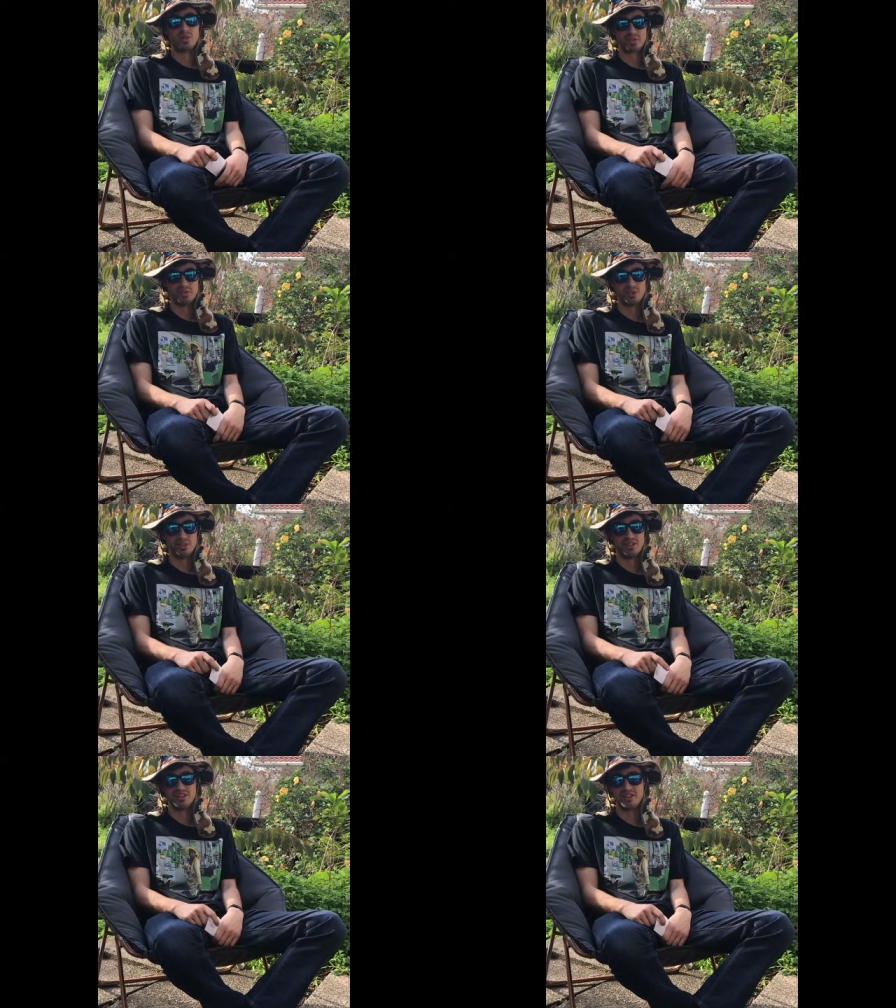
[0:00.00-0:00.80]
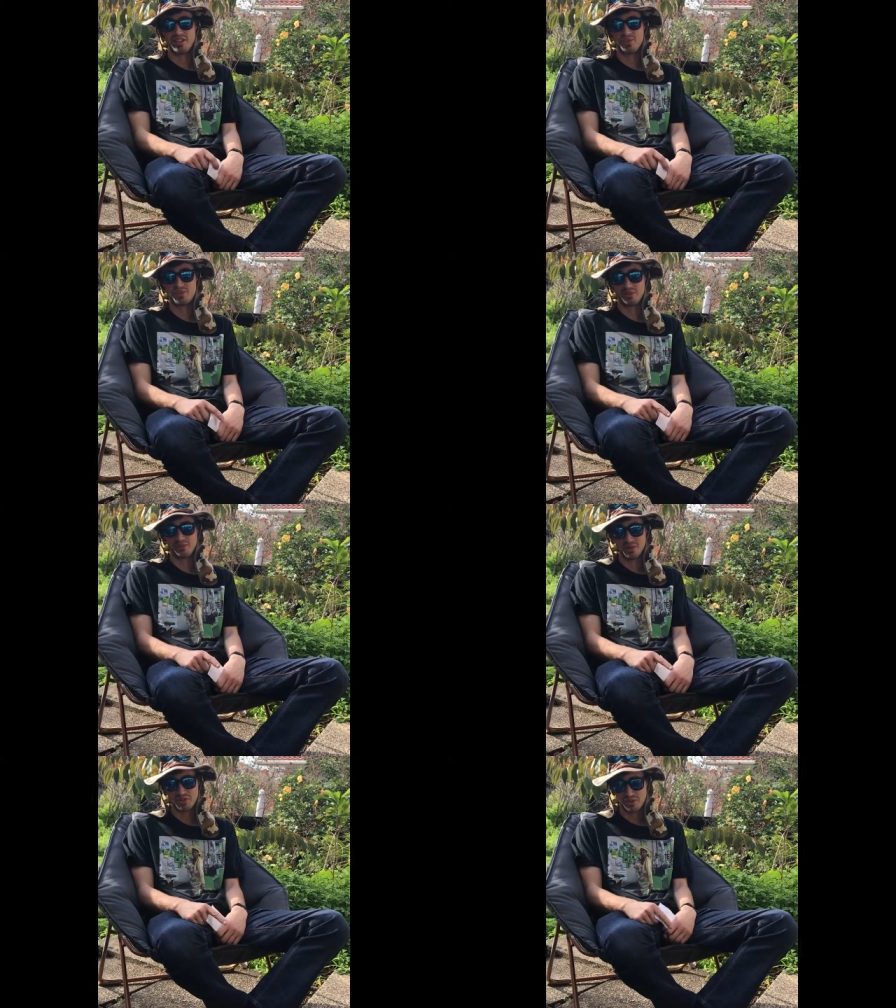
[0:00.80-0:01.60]
Welcome to another episode
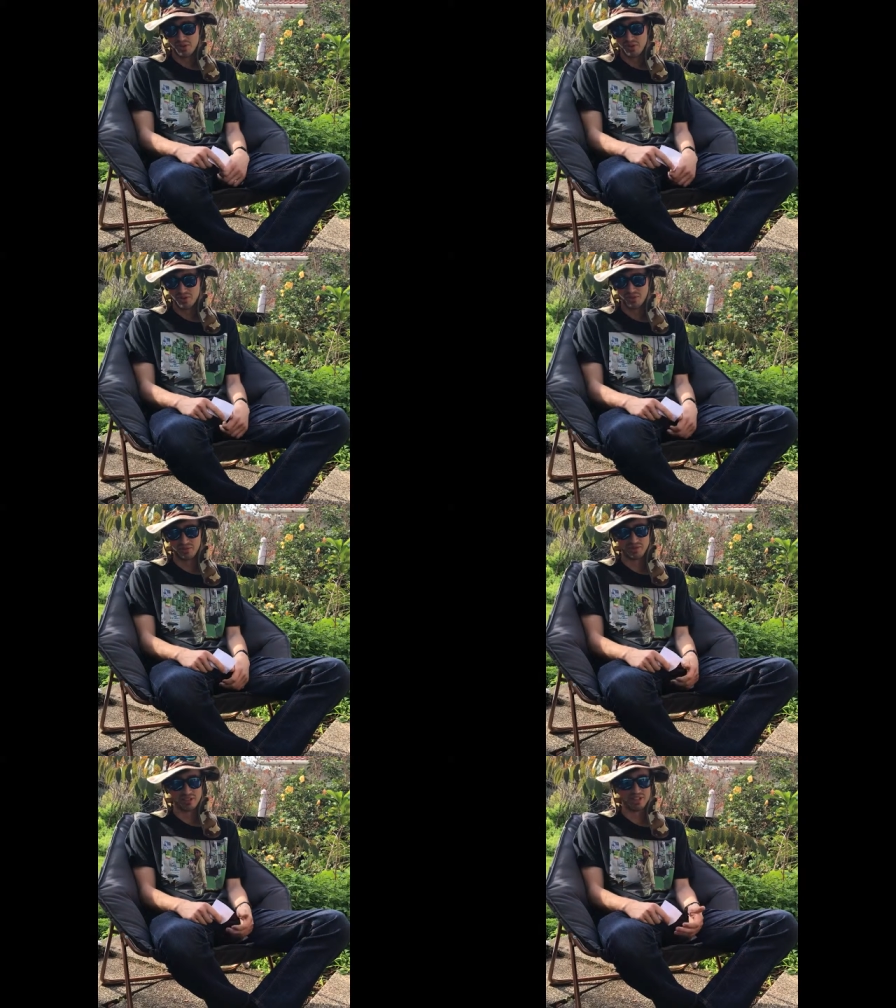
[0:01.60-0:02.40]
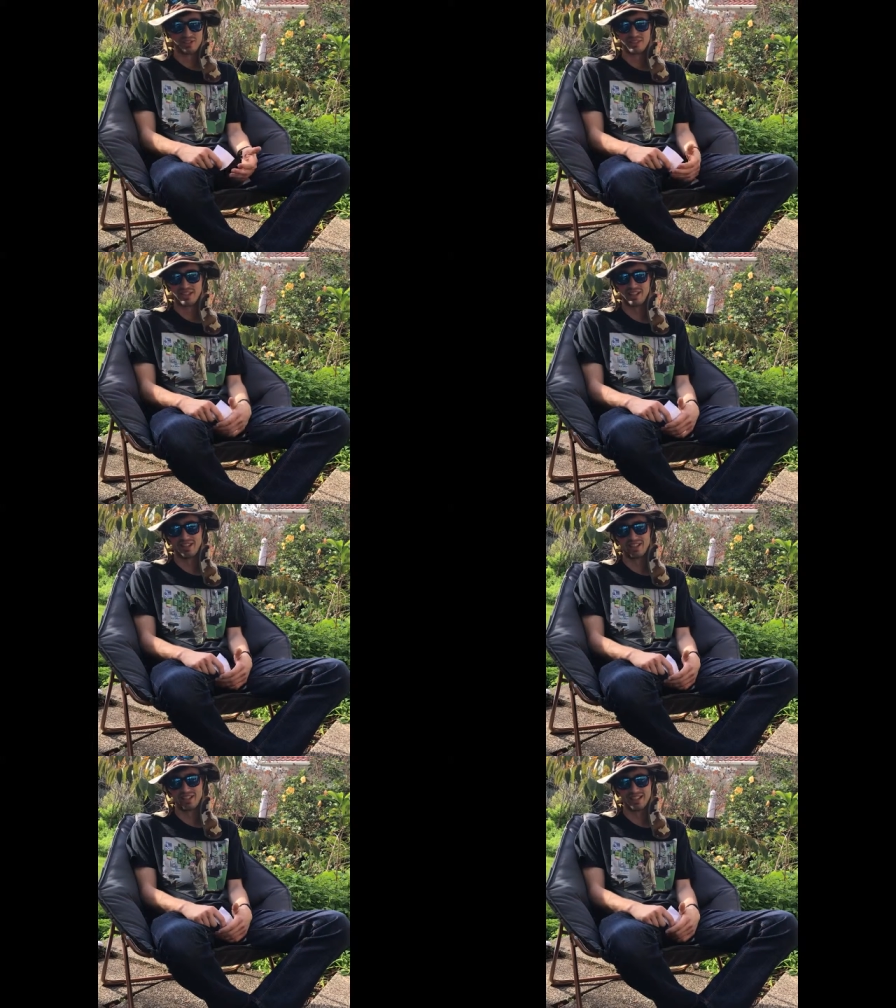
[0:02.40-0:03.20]
of Rinse Reviews. Sorry for the slack
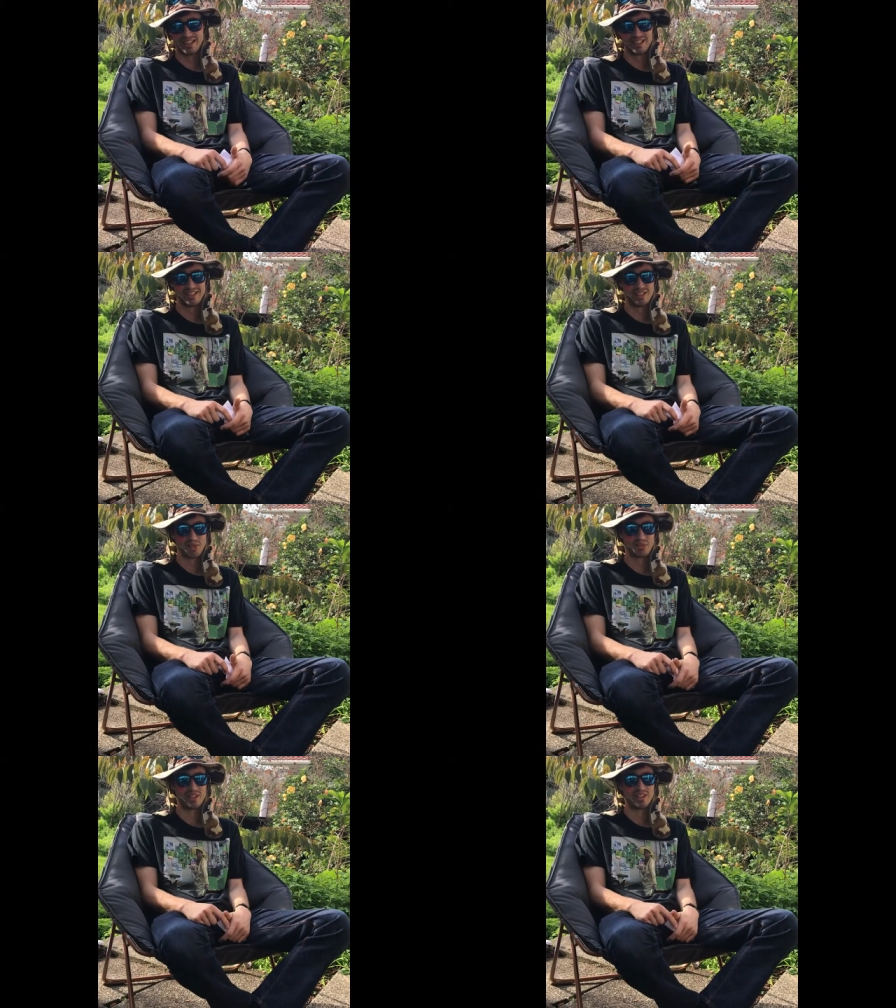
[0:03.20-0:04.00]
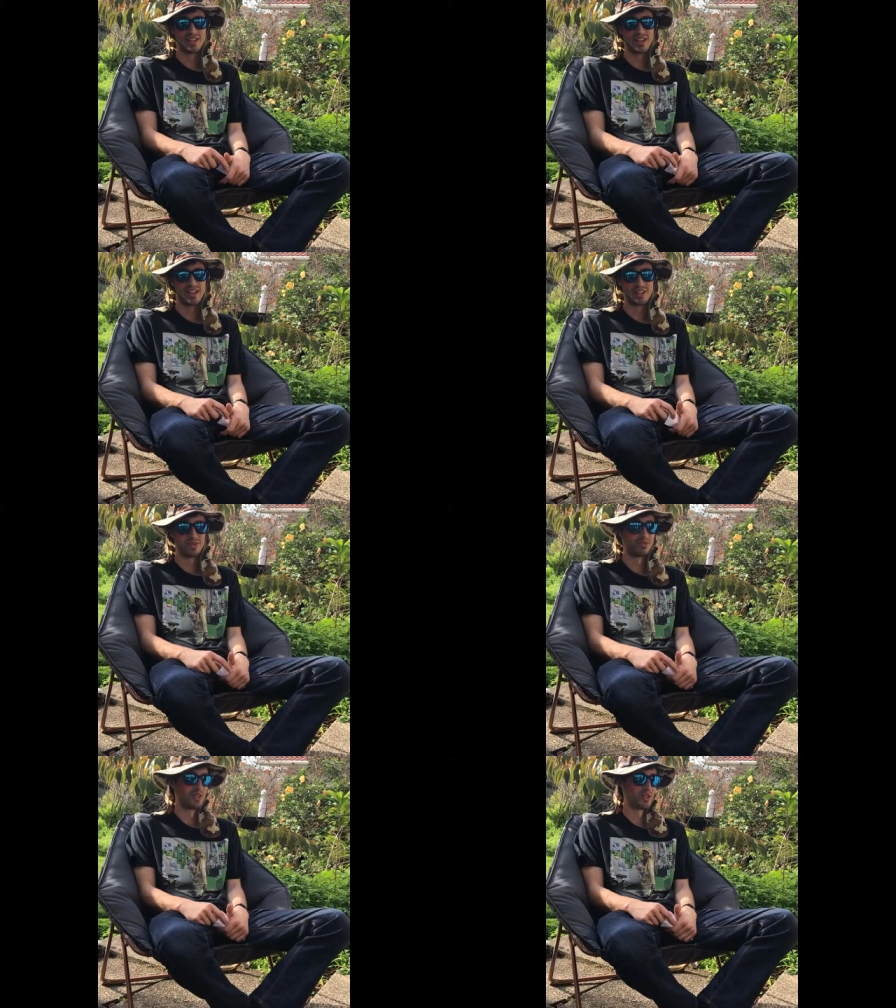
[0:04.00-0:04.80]
lacking lately. It's been hard
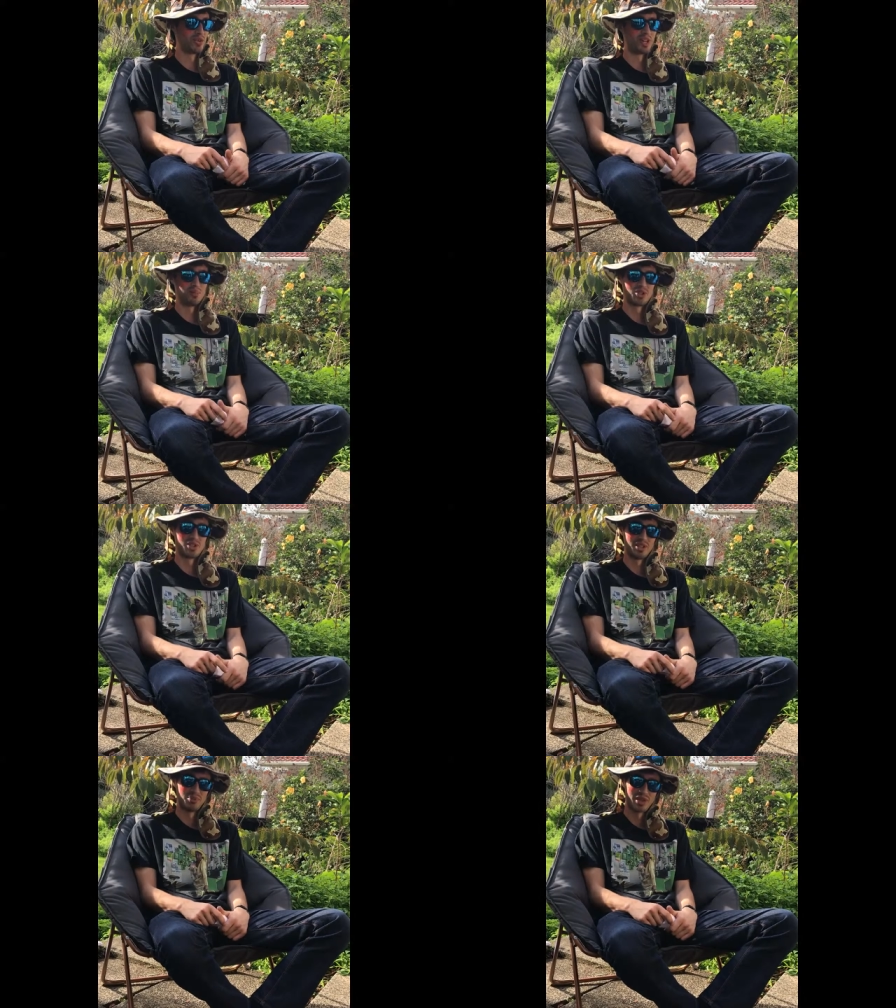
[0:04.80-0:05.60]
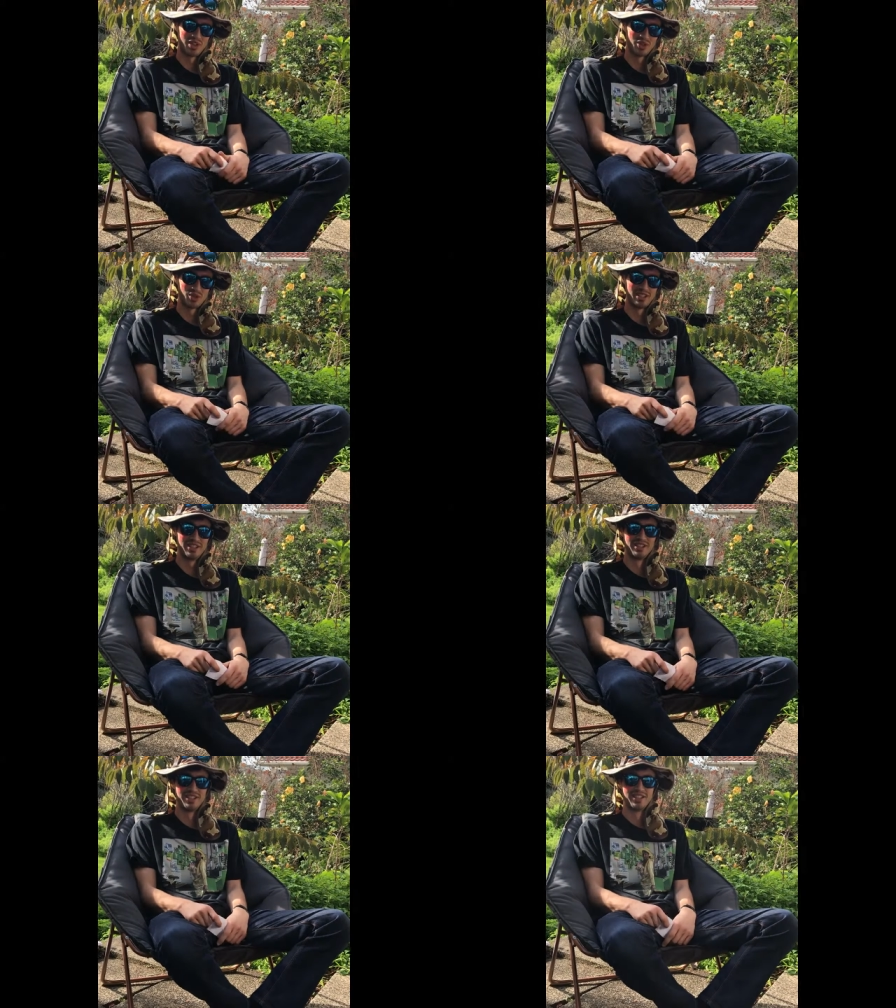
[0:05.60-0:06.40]
to find random shit in the
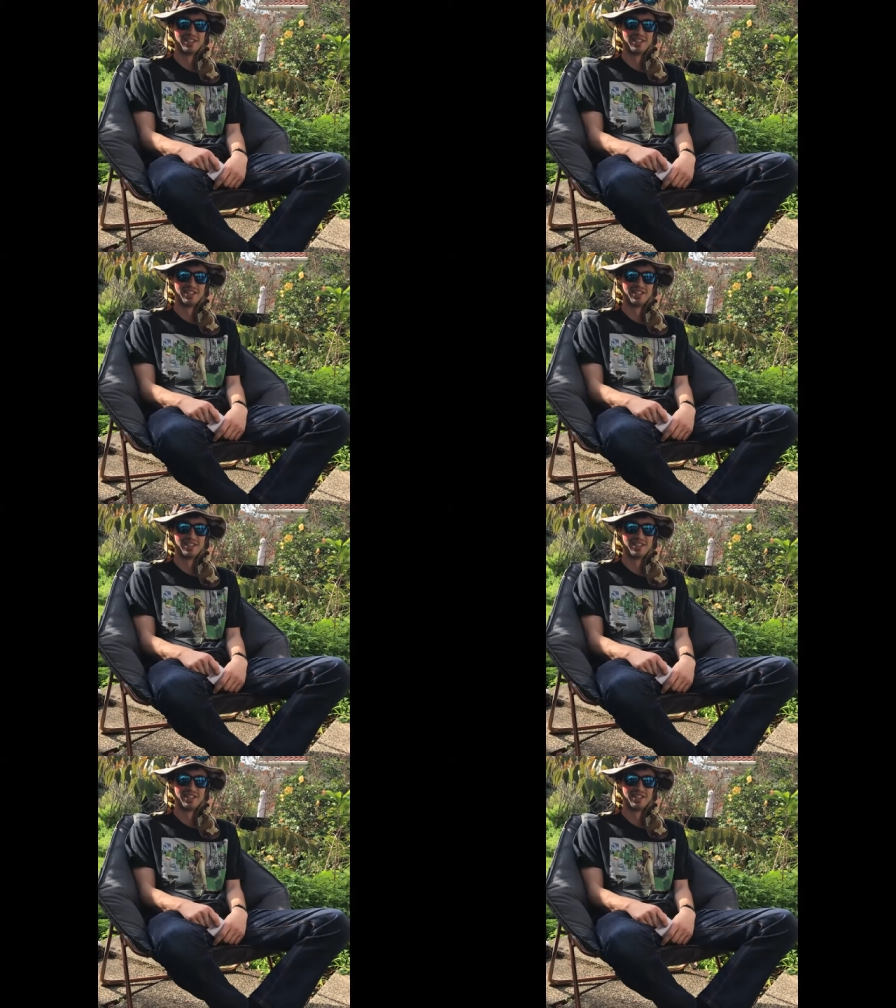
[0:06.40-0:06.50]
pantry